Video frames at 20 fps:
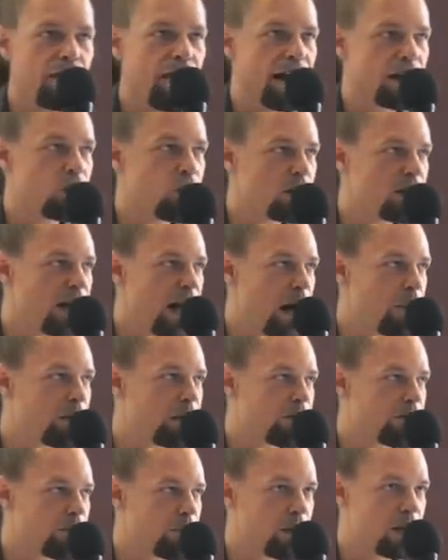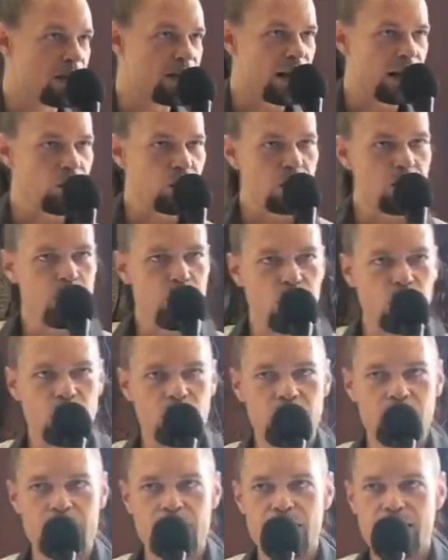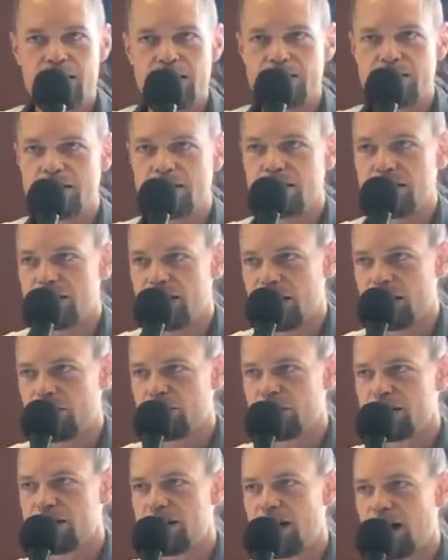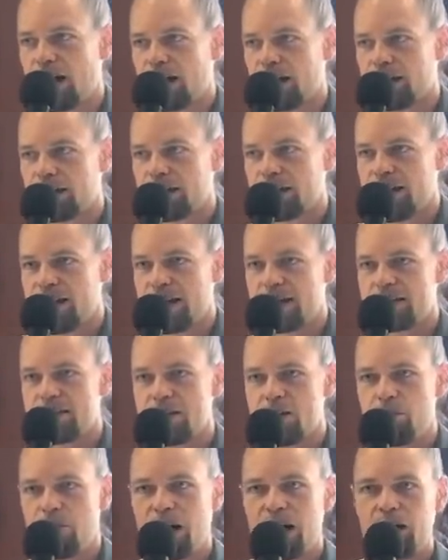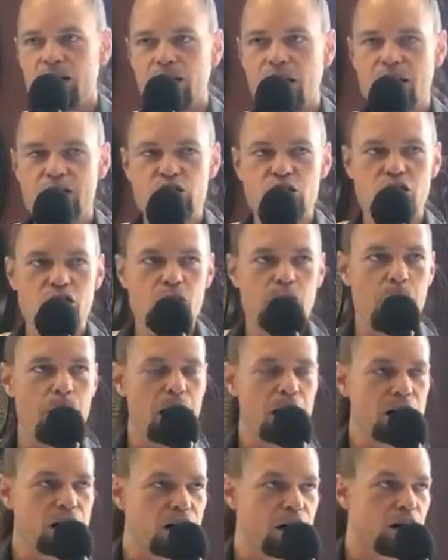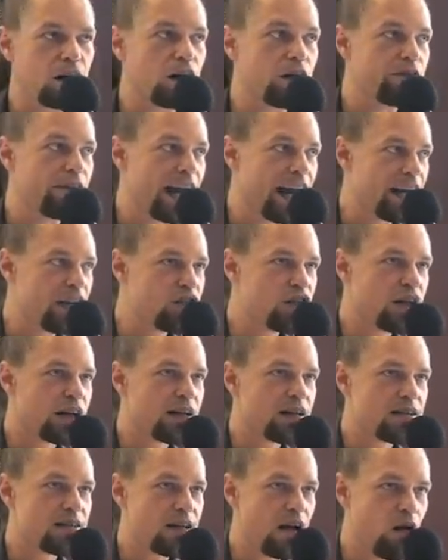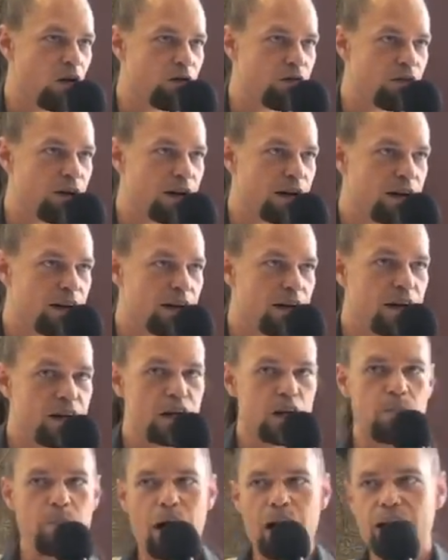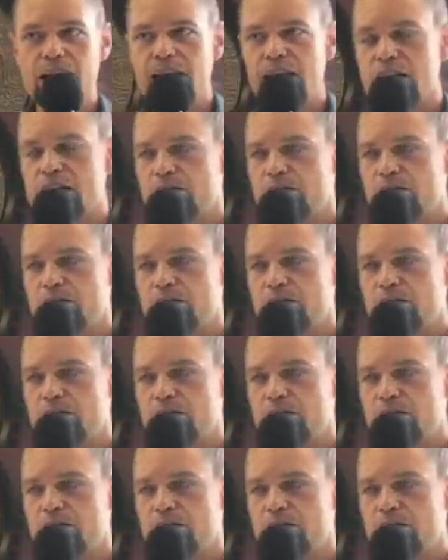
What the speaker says: that's what's happening from the day we're born to the day we die. It's the biological marker of aging itself. Your body